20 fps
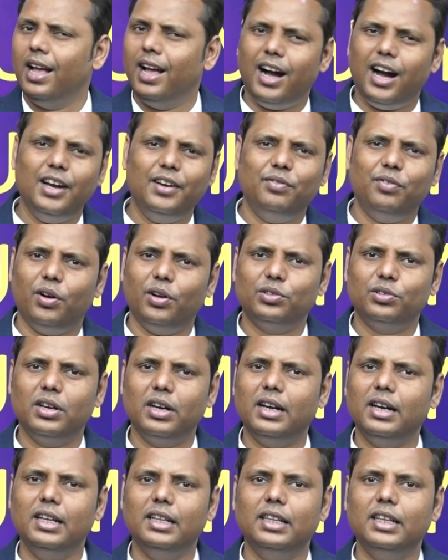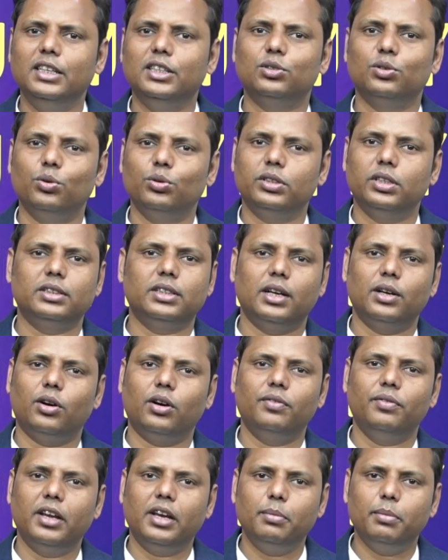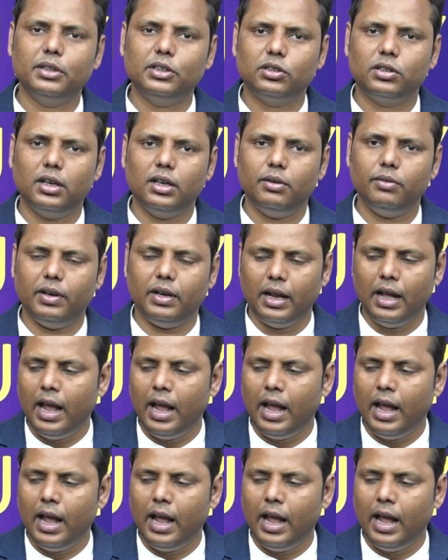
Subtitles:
unfortunately these sources are not very much relevant.